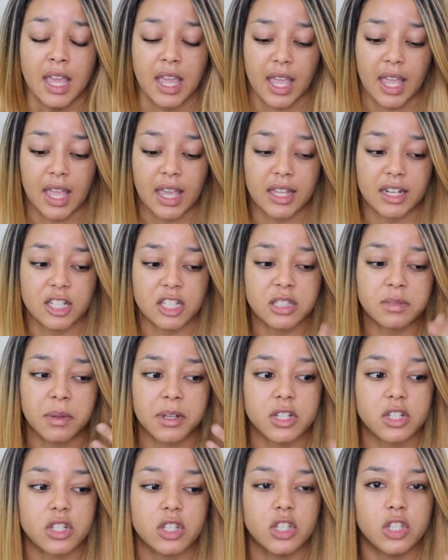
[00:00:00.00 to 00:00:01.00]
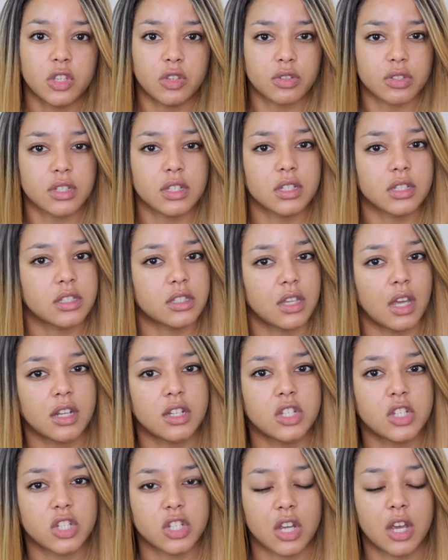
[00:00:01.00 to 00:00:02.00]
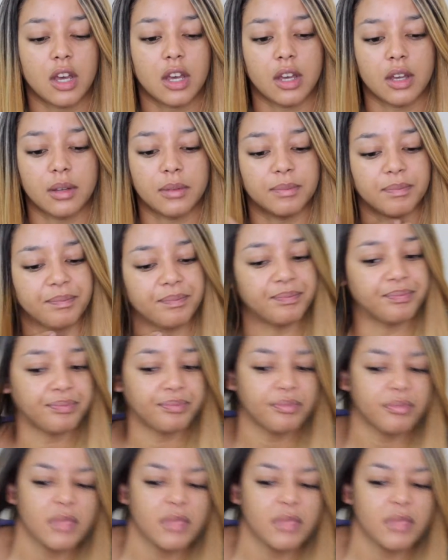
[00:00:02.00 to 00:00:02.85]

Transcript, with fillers: and especially using such, um,